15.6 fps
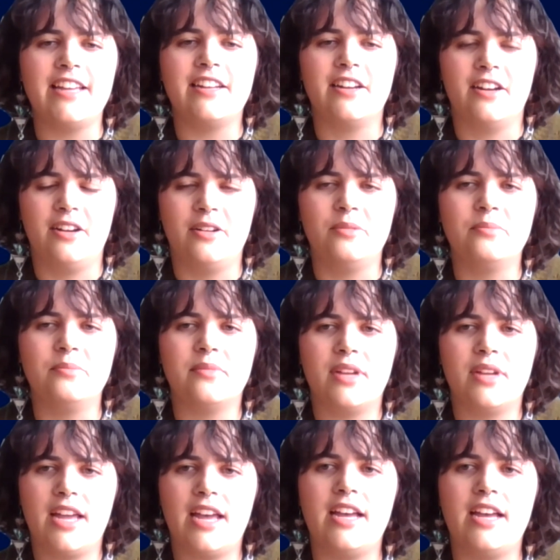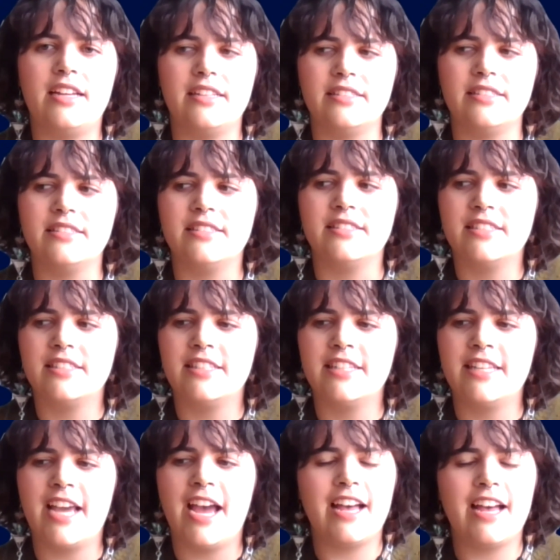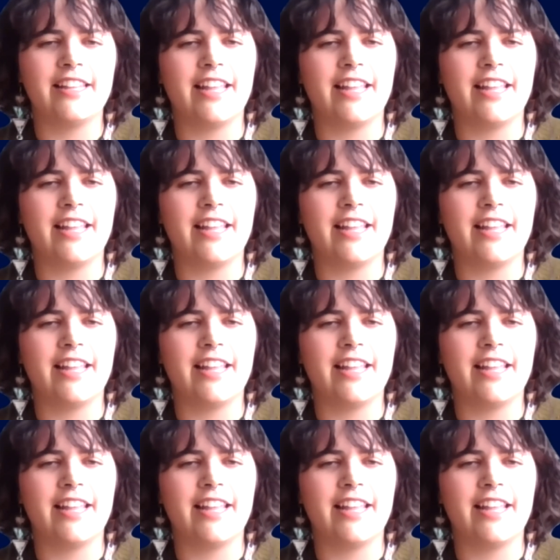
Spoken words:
And yeah,